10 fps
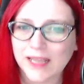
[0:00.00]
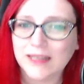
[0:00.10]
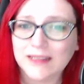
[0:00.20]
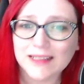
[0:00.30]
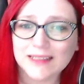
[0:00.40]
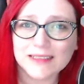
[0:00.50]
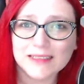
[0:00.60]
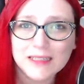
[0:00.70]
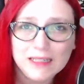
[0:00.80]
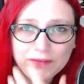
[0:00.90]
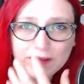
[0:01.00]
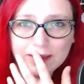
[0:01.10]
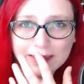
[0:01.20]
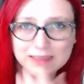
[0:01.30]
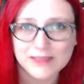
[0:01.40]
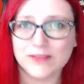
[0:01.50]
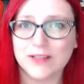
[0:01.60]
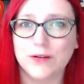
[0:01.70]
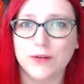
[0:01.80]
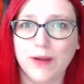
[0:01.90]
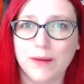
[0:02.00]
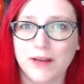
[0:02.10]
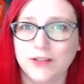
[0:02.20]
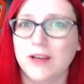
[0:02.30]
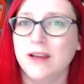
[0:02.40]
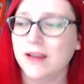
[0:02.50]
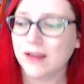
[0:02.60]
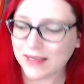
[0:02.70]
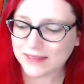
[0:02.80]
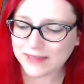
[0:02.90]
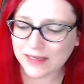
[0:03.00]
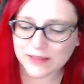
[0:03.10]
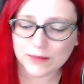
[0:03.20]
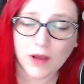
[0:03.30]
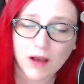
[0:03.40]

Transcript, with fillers: And that doesn't even tell you how much it sells.